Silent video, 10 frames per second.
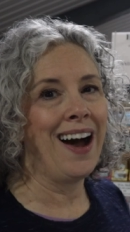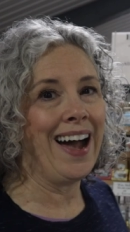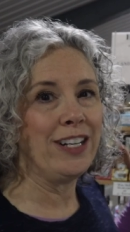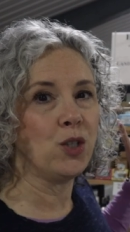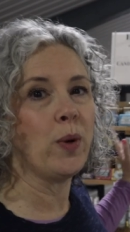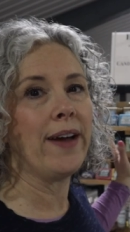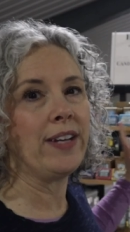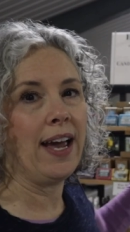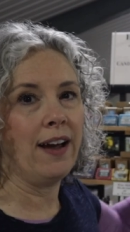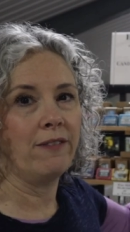I do have
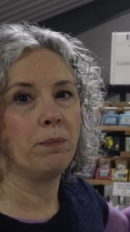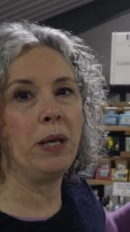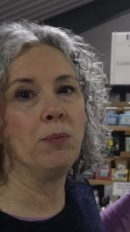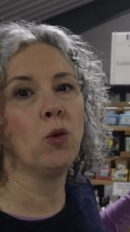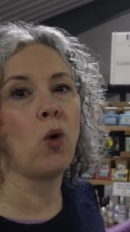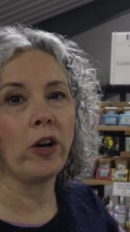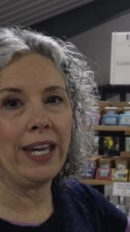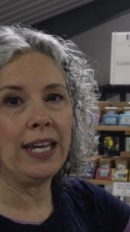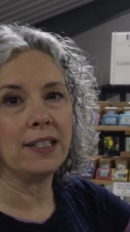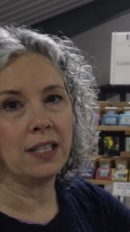to have people walk
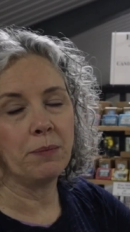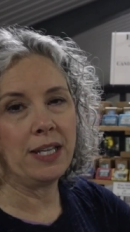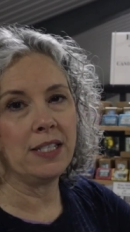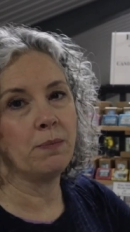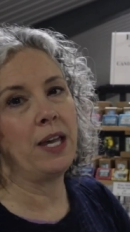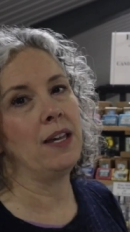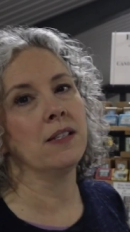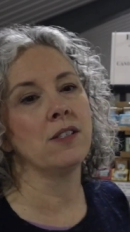into my space.